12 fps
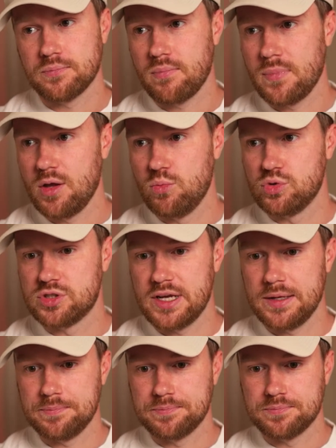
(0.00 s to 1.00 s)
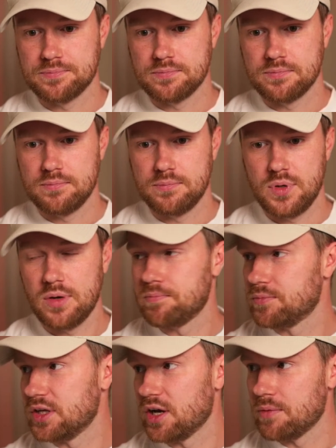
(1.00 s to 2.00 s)
we'll see. But
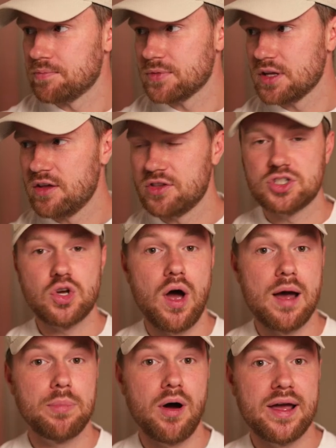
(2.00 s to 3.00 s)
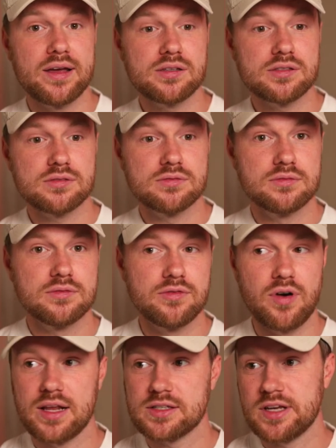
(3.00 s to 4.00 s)
the tyre bias for
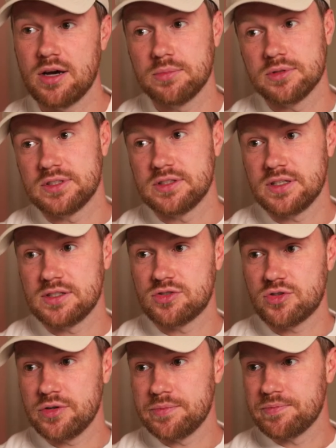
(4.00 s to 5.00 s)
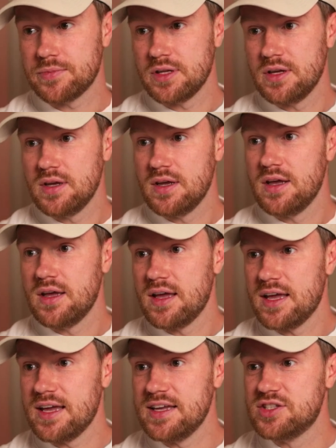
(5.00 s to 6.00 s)
Alex Albon is true,
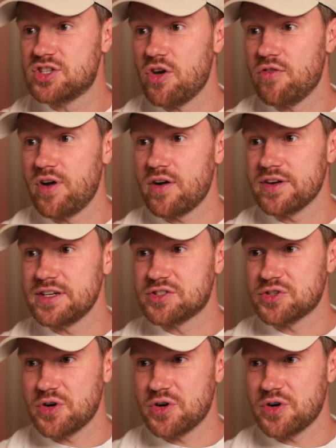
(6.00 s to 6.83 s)
is very true.